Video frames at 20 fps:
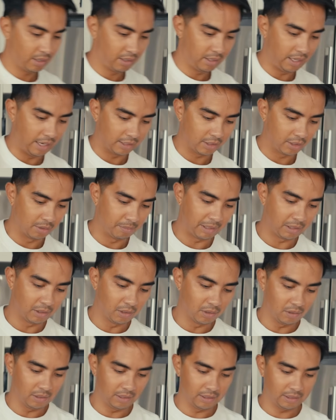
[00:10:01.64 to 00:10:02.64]
Yeah, so my
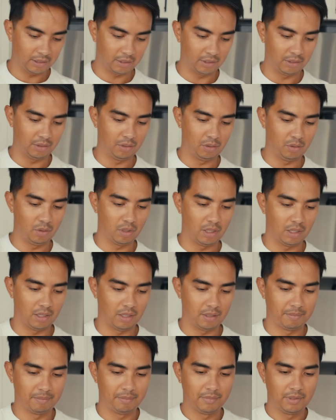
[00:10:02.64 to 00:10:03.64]
goal is
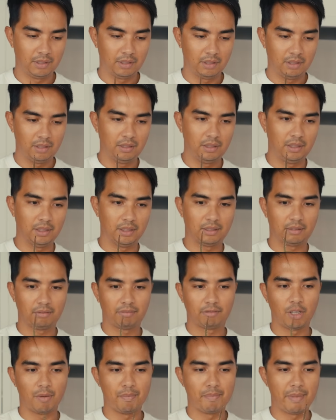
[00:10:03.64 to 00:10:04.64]
to
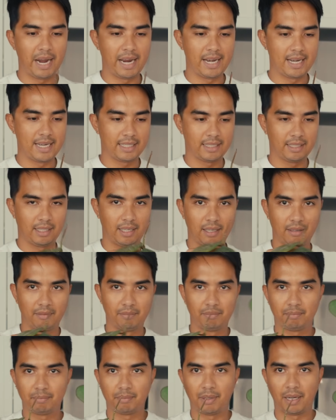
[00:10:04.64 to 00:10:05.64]
just combine this and
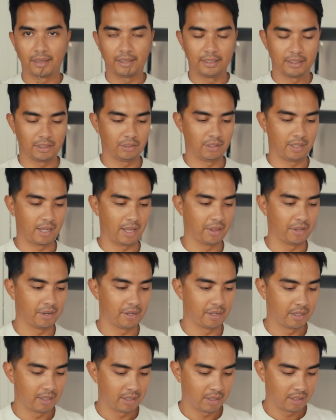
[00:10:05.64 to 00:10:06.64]
pot this
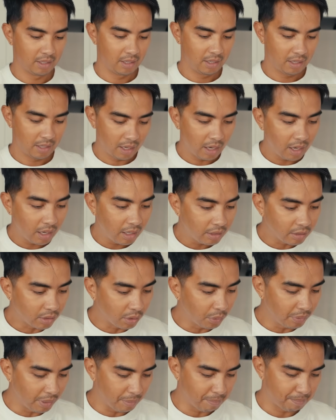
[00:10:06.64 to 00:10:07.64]
together and
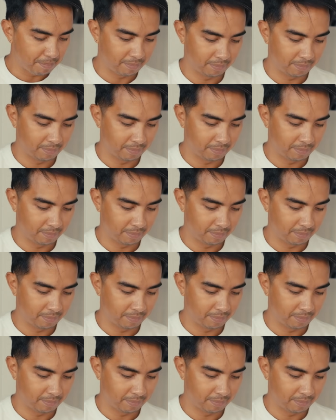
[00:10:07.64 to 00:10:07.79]
grow them.